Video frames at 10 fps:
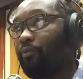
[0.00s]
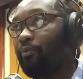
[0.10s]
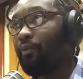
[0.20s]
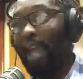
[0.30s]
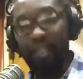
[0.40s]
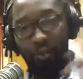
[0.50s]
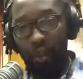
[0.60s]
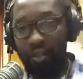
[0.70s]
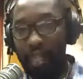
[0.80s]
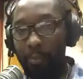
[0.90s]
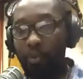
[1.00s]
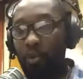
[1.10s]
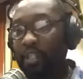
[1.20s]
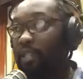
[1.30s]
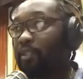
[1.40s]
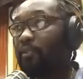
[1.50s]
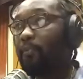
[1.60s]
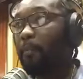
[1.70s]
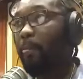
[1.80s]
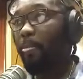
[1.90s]
I trust that process.
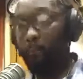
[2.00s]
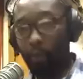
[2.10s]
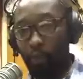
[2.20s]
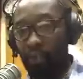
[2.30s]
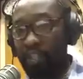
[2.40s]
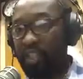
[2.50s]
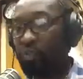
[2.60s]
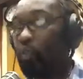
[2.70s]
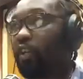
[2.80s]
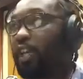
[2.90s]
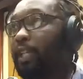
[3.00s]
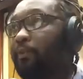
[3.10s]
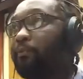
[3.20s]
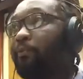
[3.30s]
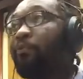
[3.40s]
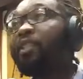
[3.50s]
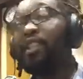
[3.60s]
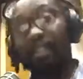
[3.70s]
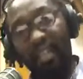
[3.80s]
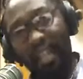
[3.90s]
The process is working.
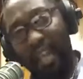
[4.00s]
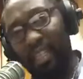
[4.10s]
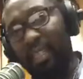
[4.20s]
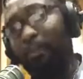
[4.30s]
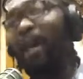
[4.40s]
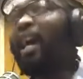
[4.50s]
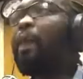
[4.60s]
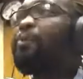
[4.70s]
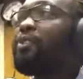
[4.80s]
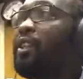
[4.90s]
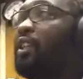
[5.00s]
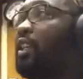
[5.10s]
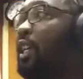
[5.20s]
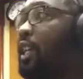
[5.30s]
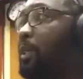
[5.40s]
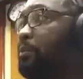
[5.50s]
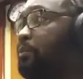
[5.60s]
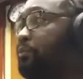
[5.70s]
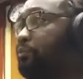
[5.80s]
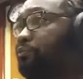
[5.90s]
Yes, perhaps
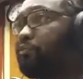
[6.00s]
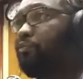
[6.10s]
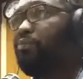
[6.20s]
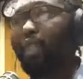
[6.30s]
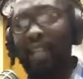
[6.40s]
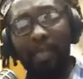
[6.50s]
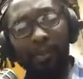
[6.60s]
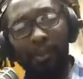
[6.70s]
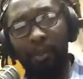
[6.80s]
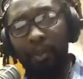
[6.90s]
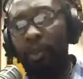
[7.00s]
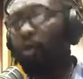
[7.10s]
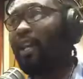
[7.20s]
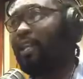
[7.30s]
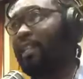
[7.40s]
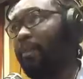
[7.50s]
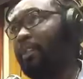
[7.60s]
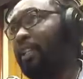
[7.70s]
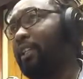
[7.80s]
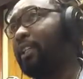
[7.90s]
let people know what is happening.